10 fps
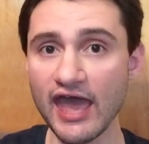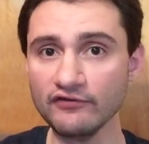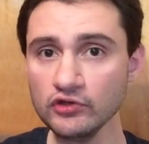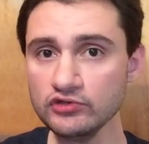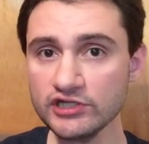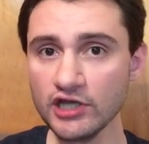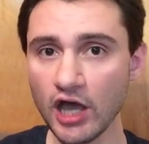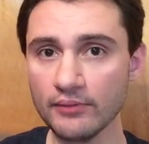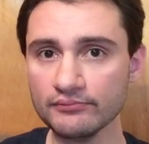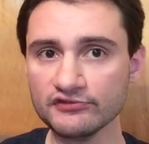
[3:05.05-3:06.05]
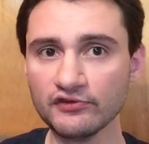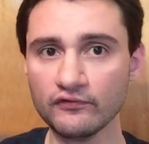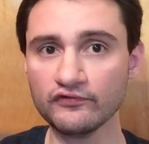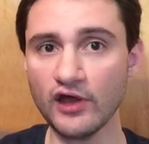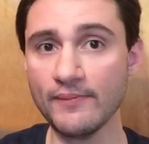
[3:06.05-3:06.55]
Evolution comes
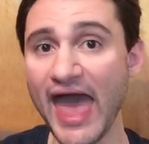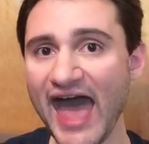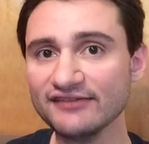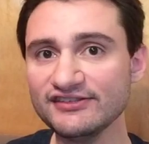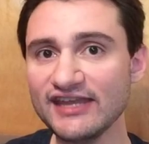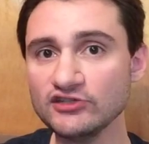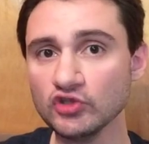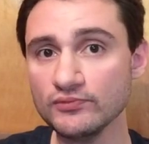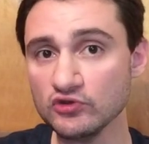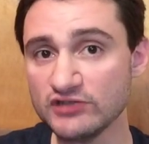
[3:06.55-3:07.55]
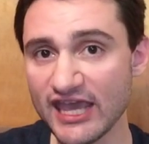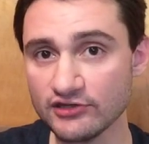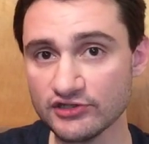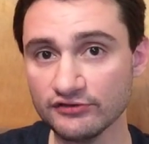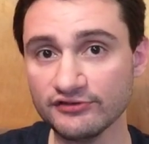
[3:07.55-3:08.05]
from accidental
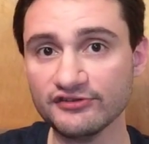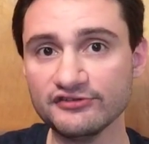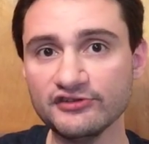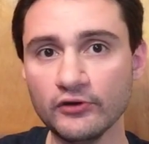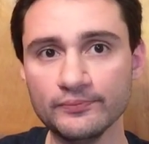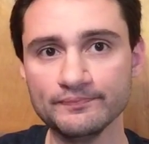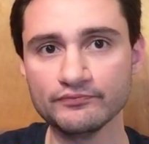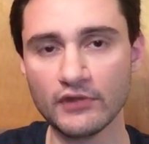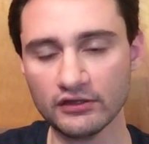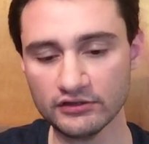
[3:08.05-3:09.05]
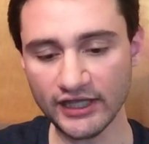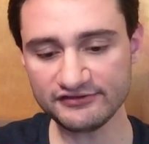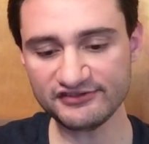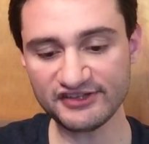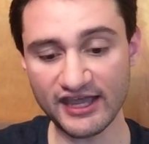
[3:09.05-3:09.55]
mutations. So
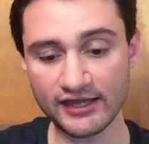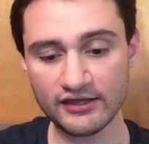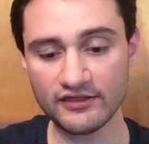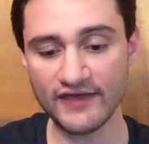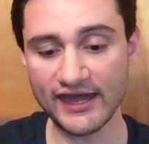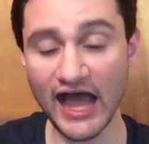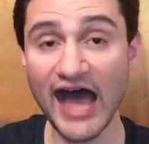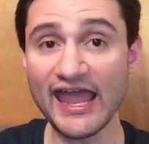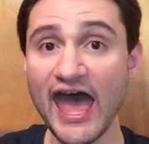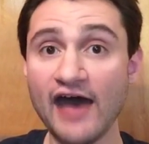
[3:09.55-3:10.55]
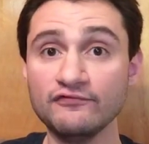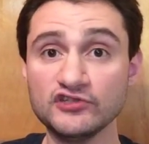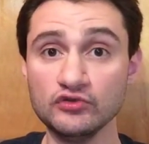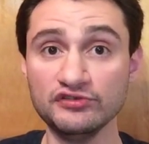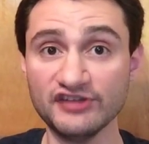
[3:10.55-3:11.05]
let's say that I
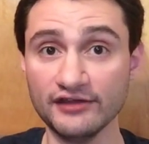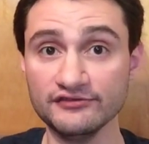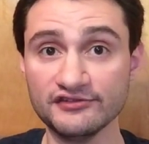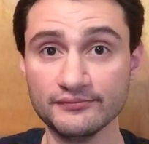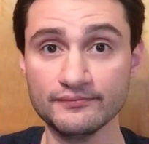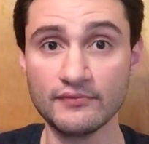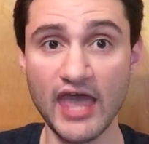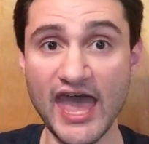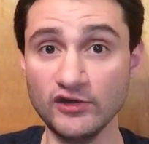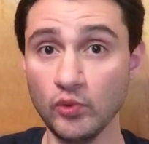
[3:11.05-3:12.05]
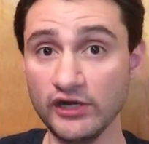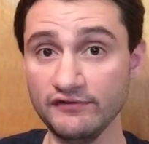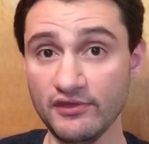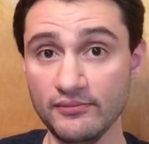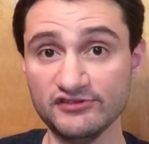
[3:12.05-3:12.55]
have 2 sons, and one
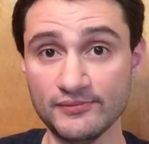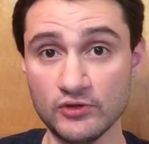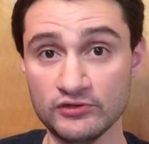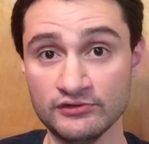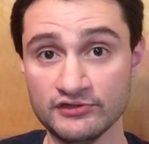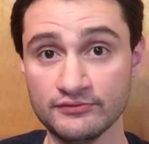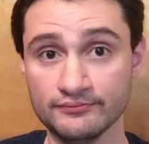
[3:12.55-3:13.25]
of them is a mutant.